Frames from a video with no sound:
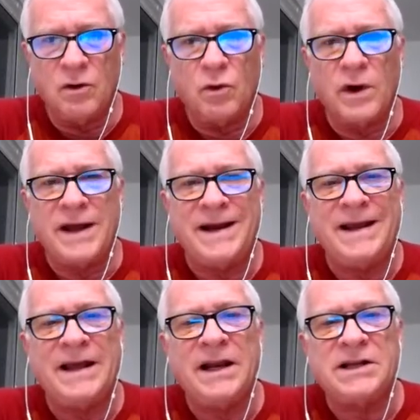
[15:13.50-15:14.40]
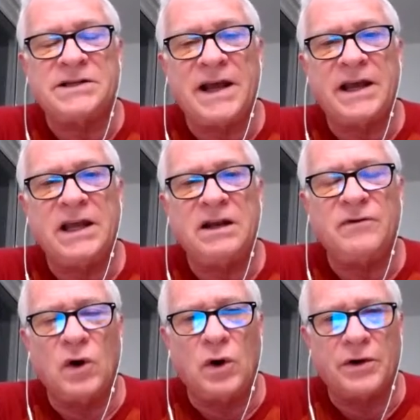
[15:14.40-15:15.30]
writing an executive
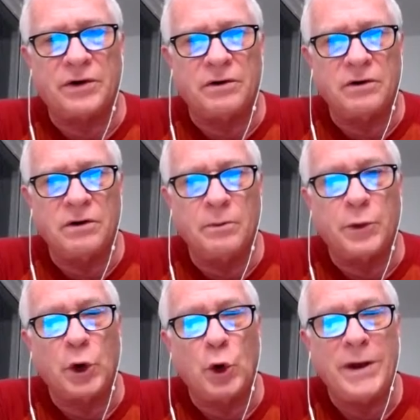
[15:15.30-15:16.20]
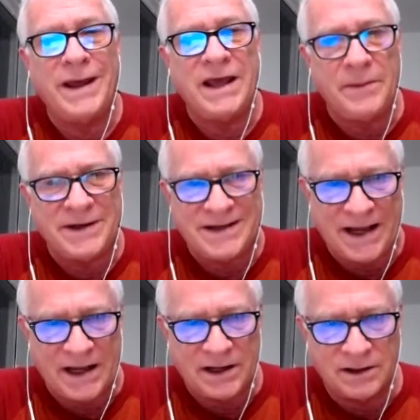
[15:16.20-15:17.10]
order
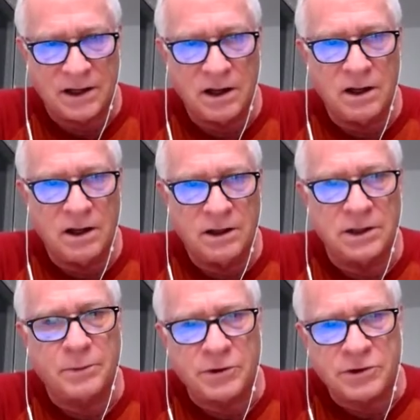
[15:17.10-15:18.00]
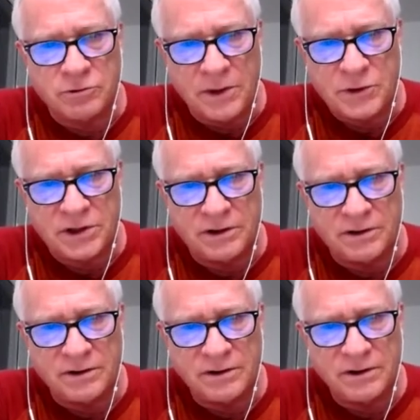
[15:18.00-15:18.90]
prohibiting the
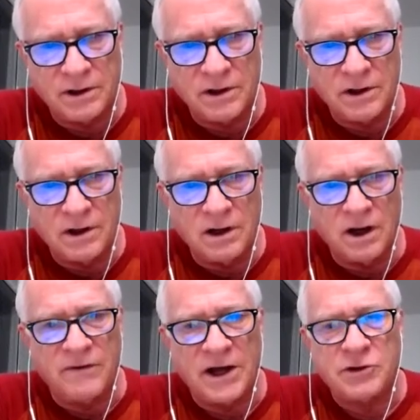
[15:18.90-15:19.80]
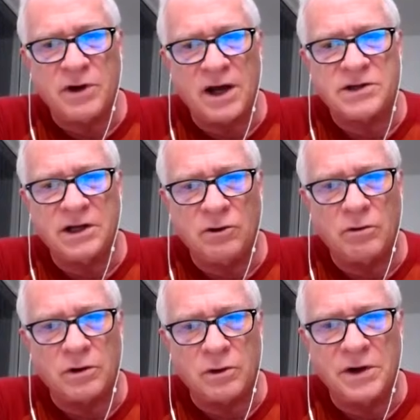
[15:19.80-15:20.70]
prescription of
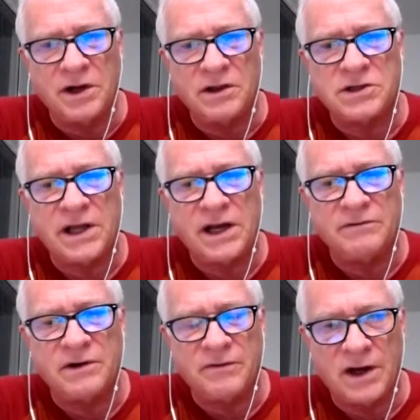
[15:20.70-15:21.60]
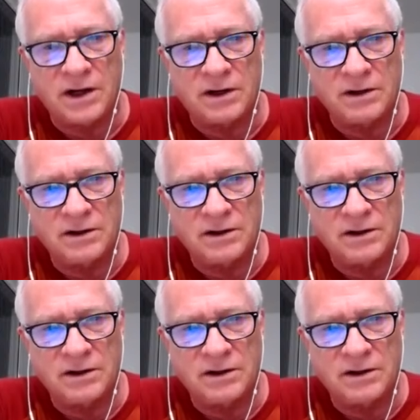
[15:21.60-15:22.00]
hydroxychloroquine in the state of Nevada.